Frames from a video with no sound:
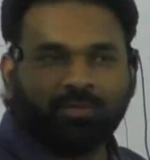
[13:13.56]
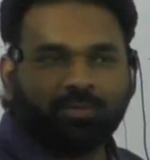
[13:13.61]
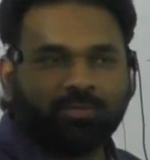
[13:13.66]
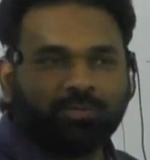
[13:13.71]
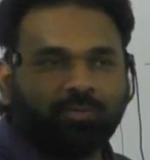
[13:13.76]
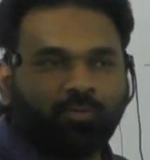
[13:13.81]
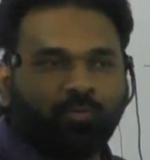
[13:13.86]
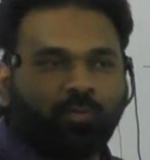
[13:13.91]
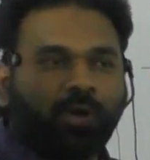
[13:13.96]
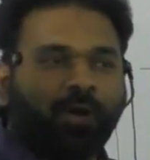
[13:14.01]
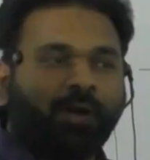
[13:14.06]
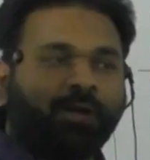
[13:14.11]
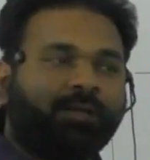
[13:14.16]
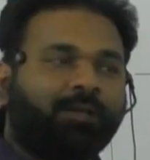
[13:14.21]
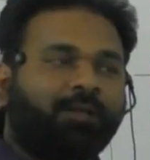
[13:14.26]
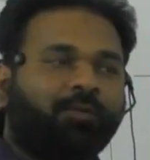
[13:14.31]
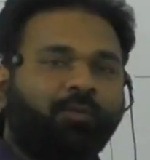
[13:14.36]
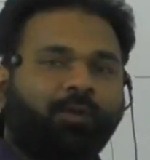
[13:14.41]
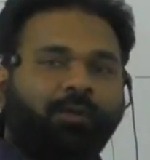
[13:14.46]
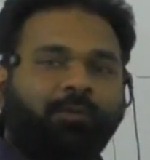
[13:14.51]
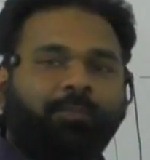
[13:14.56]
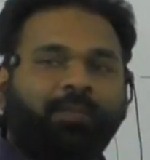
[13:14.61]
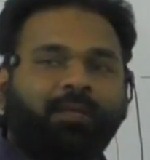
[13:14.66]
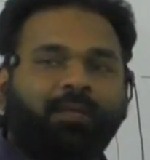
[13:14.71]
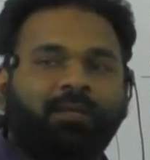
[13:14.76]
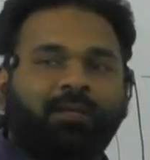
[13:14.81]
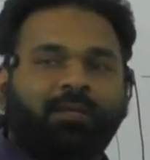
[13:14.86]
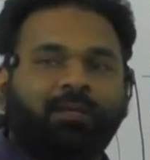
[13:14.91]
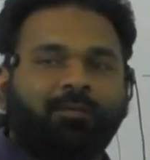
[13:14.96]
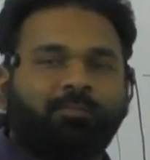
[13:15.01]
So water will
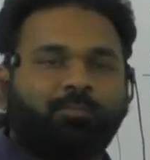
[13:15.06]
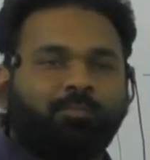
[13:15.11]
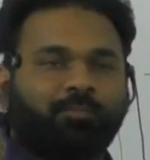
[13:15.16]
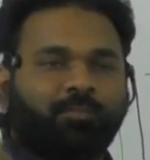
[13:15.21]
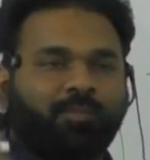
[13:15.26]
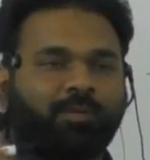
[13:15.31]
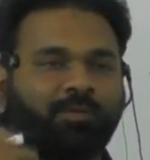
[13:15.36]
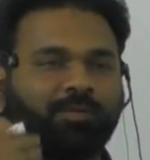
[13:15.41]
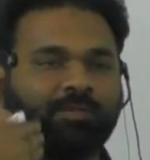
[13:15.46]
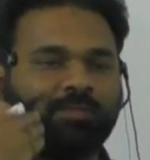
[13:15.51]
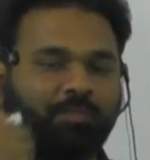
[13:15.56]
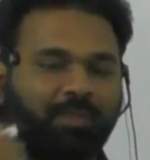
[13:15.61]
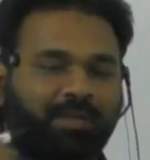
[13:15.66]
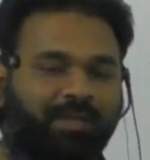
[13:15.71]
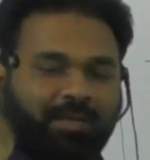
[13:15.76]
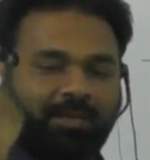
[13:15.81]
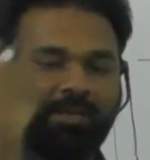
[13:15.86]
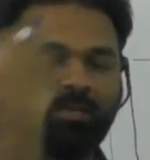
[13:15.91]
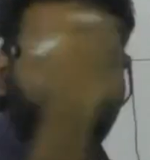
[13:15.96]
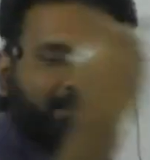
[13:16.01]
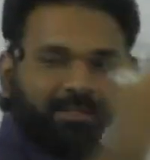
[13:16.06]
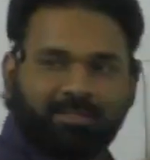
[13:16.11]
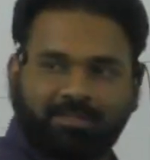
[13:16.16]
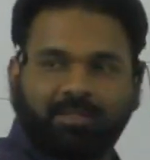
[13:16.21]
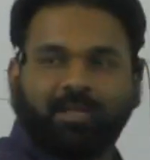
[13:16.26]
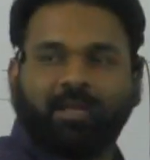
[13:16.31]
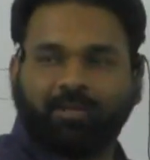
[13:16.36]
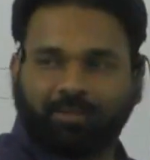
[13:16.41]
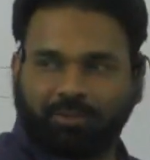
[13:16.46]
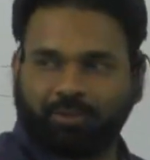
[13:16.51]
be spilling in this
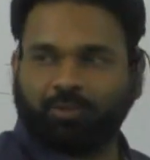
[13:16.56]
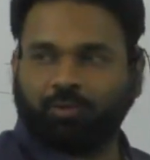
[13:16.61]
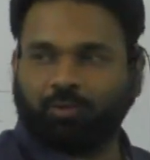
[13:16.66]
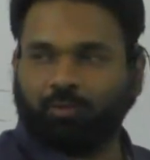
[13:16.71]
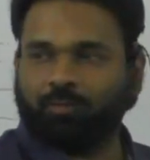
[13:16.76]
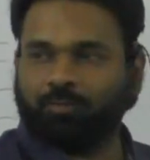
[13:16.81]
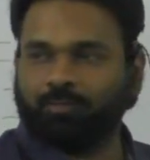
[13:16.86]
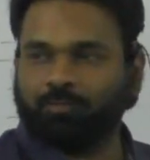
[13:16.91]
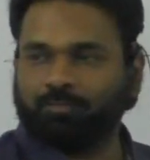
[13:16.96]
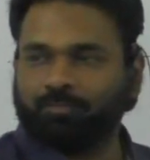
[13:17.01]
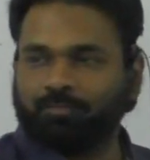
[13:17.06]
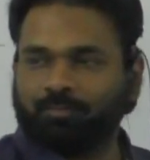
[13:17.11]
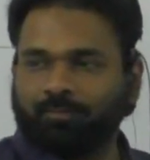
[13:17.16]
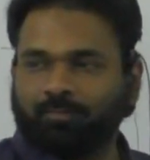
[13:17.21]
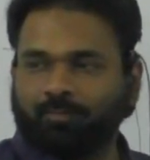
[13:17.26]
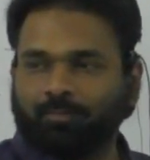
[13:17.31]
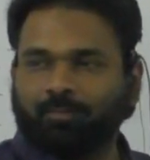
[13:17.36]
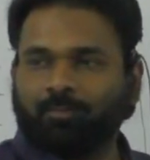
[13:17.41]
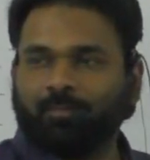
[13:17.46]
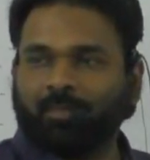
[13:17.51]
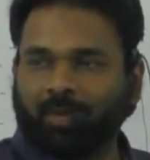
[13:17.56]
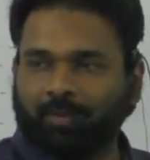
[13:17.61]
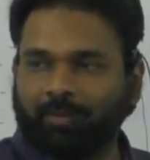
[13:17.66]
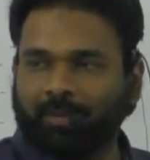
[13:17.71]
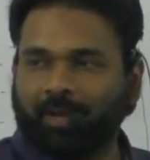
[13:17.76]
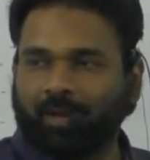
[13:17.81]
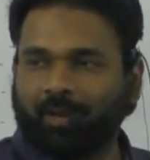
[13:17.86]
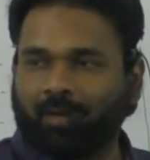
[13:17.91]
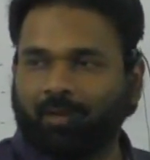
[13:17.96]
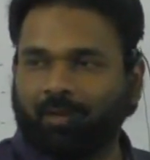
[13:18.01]
direction, no?
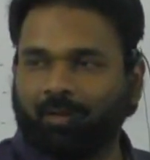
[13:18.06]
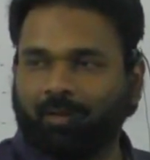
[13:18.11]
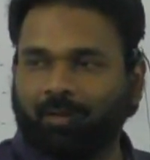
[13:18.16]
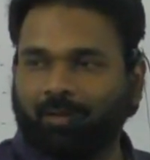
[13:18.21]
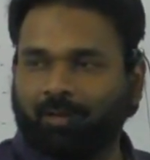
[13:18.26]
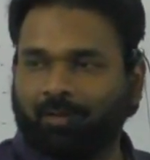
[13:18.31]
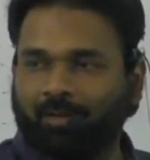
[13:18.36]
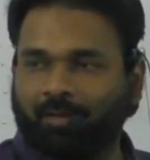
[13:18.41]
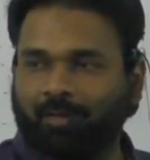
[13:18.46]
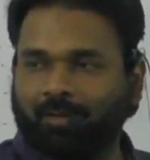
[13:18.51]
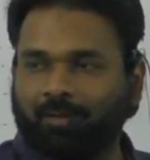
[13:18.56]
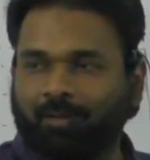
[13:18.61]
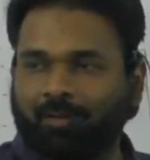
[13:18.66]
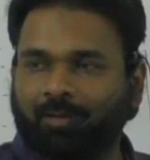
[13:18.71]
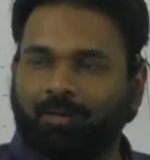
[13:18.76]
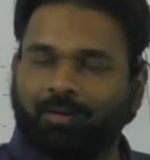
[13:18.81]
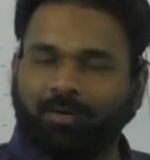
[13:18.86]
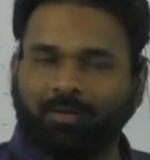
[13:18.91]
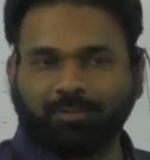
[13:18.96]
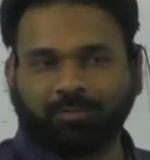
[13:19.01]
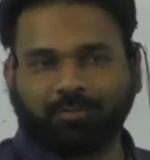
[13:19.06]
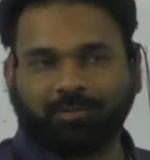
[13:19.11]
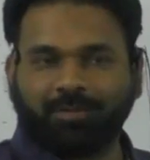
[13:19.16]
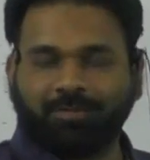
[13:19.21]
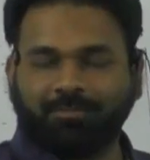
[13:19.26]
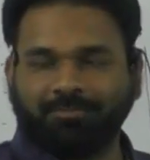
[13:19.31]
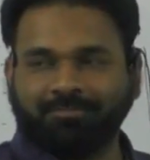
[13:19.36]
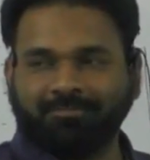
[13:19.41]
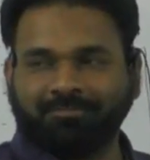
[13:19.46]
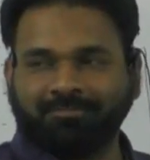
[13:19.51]
Abdiya enna
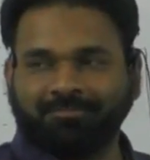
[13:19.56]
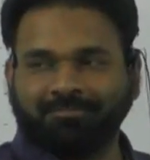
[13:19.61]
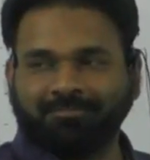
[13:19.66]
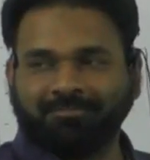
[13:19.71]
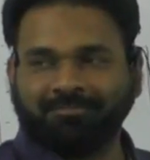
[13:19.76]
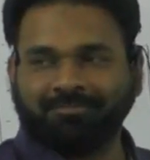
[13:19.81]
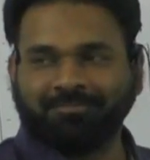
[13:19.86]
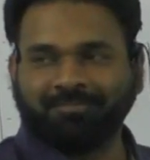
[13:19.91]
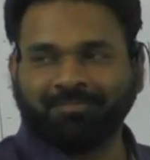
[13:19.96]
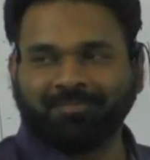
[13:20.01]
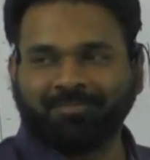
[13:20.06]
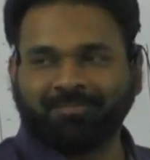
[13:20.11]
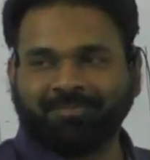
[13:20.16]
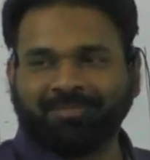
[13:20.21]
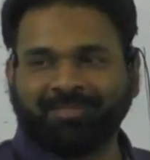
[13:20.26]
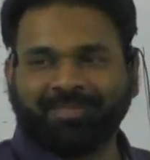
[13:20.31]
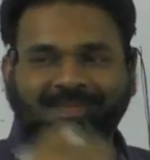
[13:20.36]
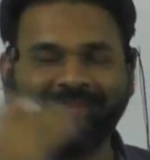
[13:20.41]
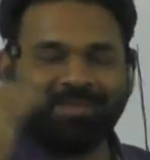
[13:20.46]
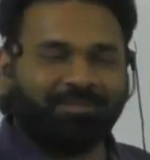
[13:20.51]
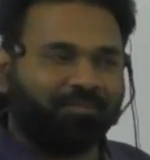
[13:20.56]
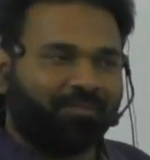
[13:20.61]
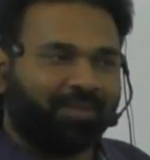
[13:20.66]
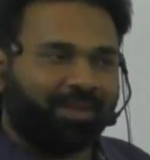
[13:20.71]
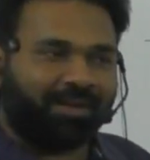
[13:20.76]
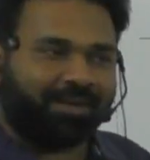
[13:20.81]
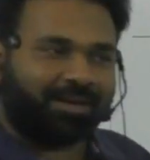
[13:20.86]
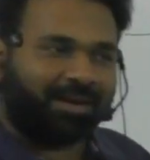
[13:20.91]
sonnalum, if we are